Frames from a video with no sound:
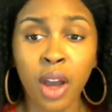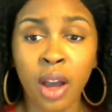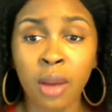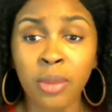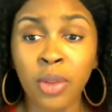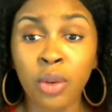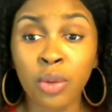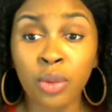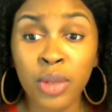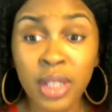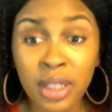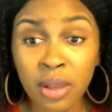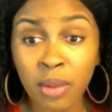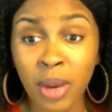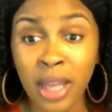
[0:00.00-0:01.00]
Um, the
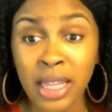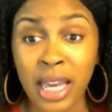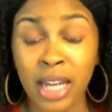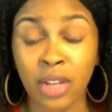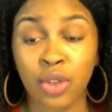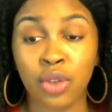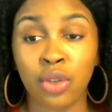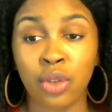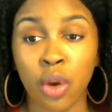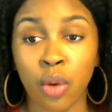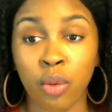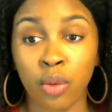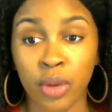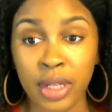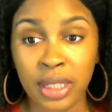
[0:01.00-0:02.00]
reason why that is
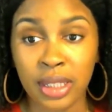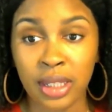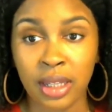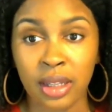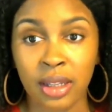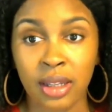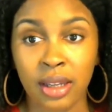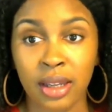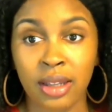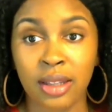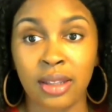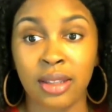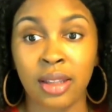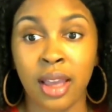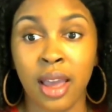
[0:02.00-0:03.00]
so risky
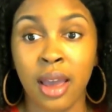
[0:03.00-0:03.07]
is